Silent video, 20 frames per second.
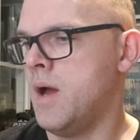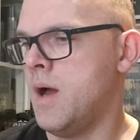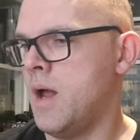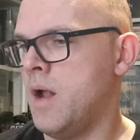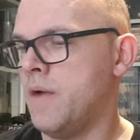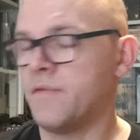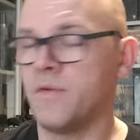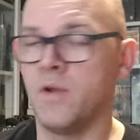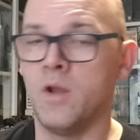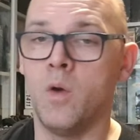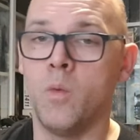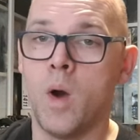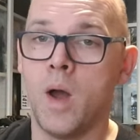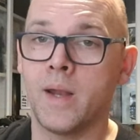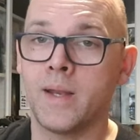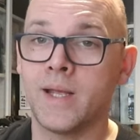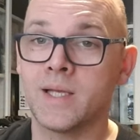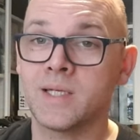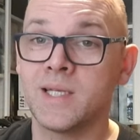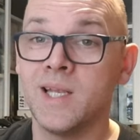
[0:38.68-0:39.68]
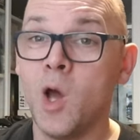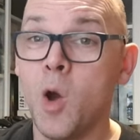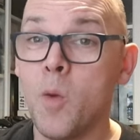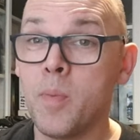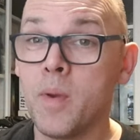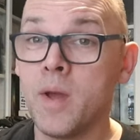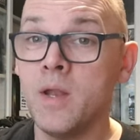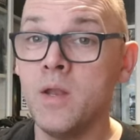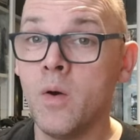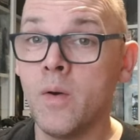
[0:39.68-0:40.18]
After a little while, it gets a little
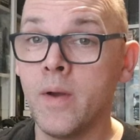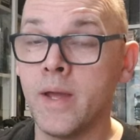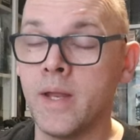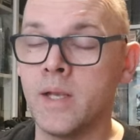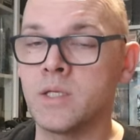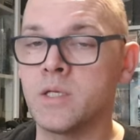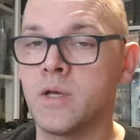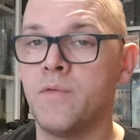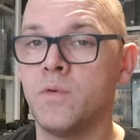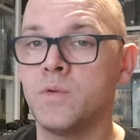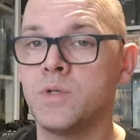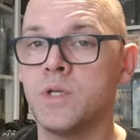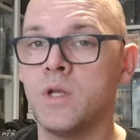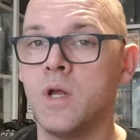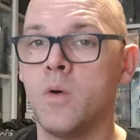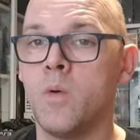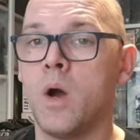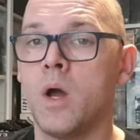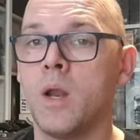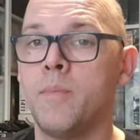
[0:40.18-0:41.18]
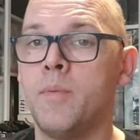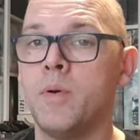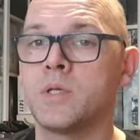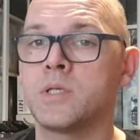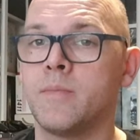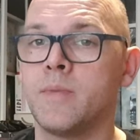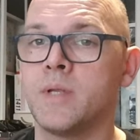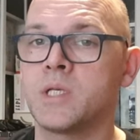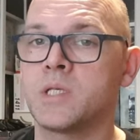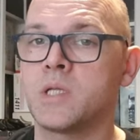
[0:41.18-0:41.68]
bit annoying, so I thought, you know what, I'm going to put
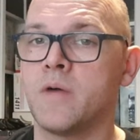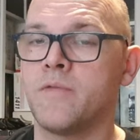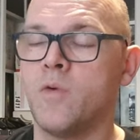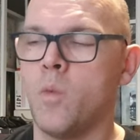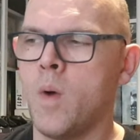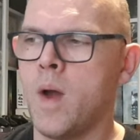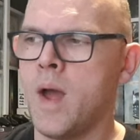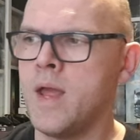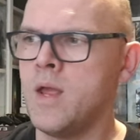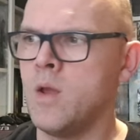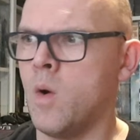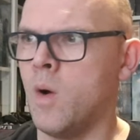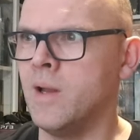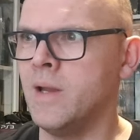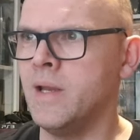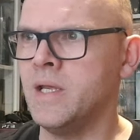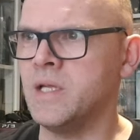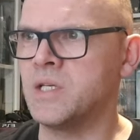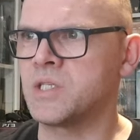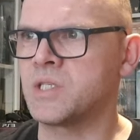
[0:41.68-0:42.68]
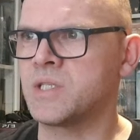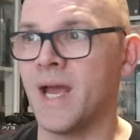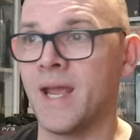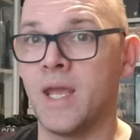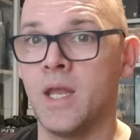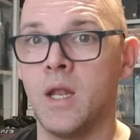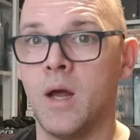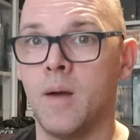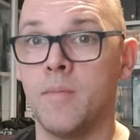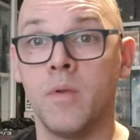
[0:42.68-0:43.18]
some of this stuff away, or at least
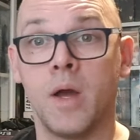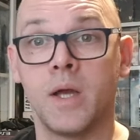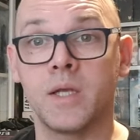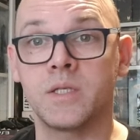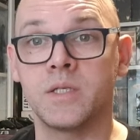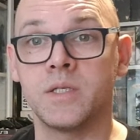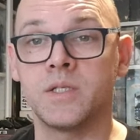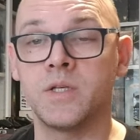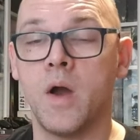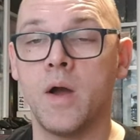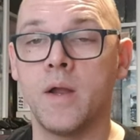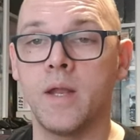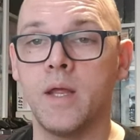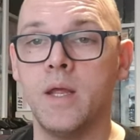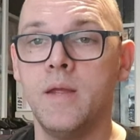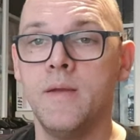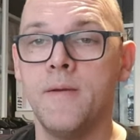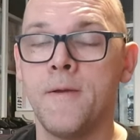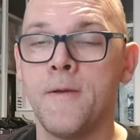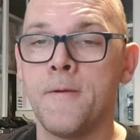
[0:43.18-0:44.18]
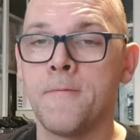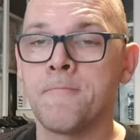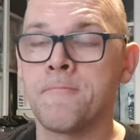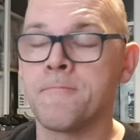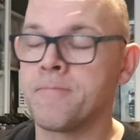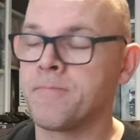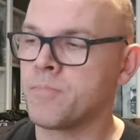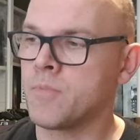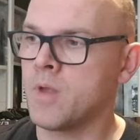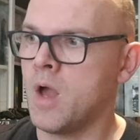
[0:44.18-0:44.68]
stack it up nice and tidy.
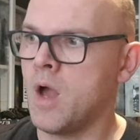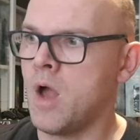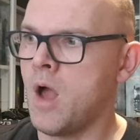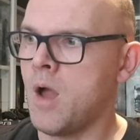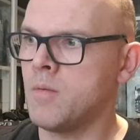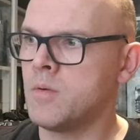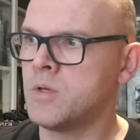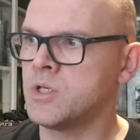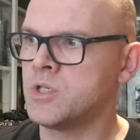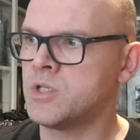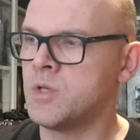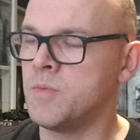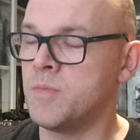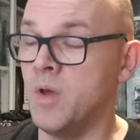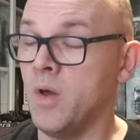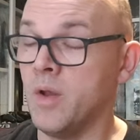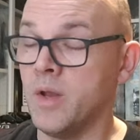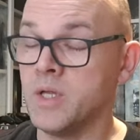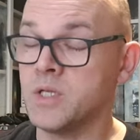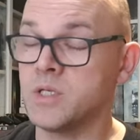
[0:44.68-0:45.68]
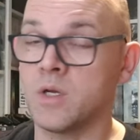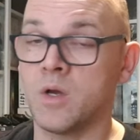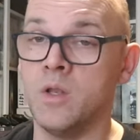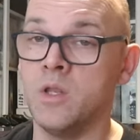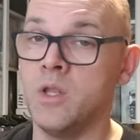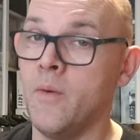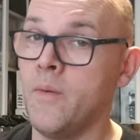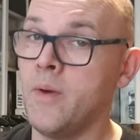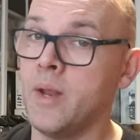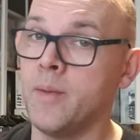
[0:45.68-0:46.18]
Because to be honest, I've got
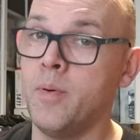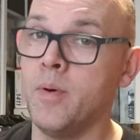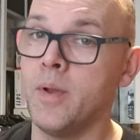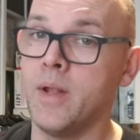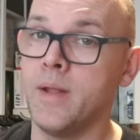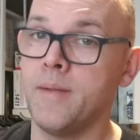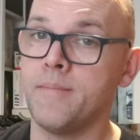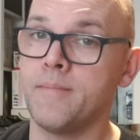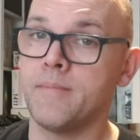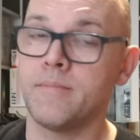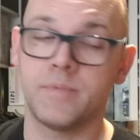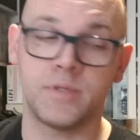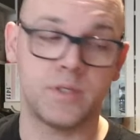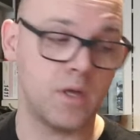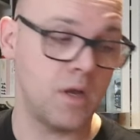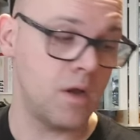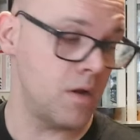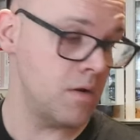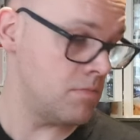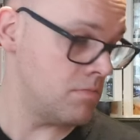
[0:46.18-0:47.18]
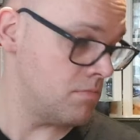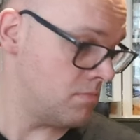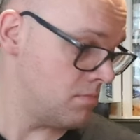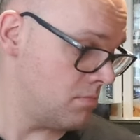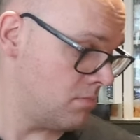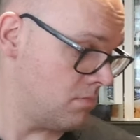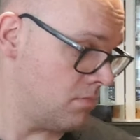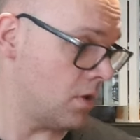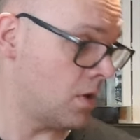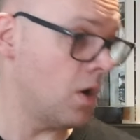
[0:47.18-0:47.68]
nowhere to put it, so
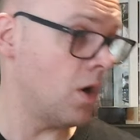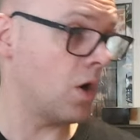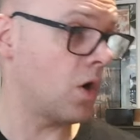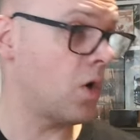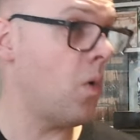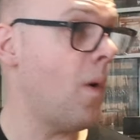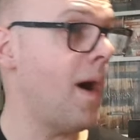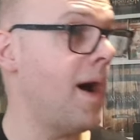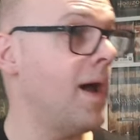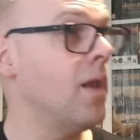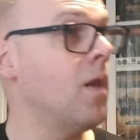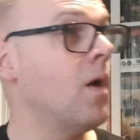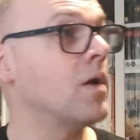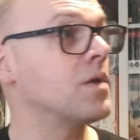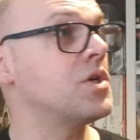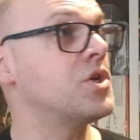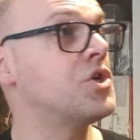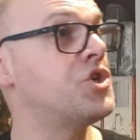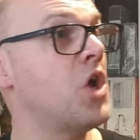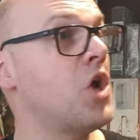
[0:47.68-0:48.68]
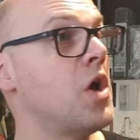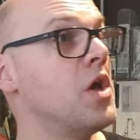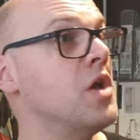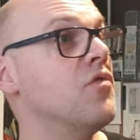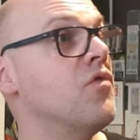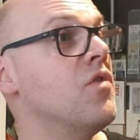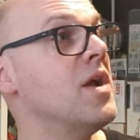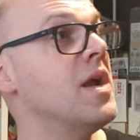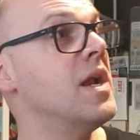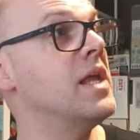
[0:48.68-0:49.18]
I've got quite a lot to show
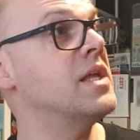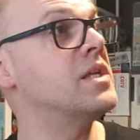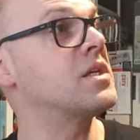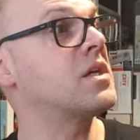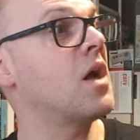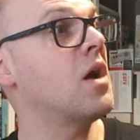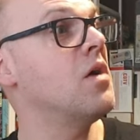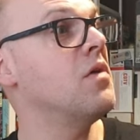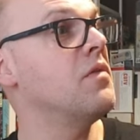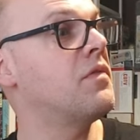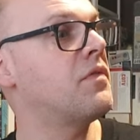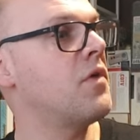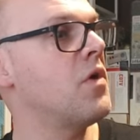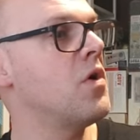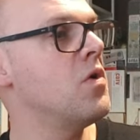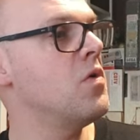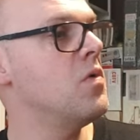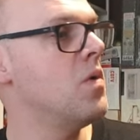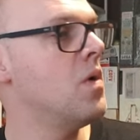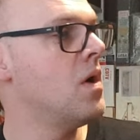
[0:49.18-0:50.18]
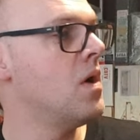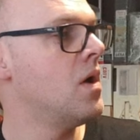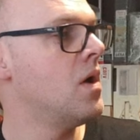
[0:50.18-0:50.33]
you really to go through